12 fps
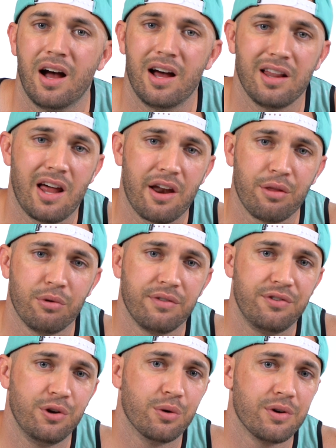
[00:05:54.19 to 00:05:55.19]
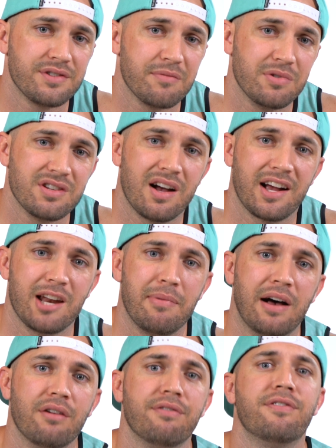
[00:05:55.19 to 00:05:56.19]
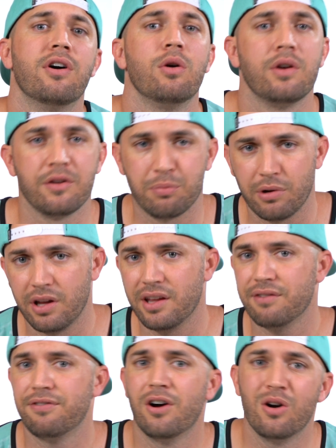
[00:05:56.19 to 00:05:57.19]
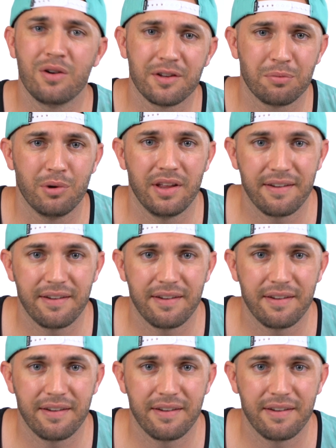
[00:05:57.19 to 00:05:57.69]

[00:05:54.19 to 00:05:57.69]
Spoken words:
A lot of the reviewers have been talking about focus breathing of the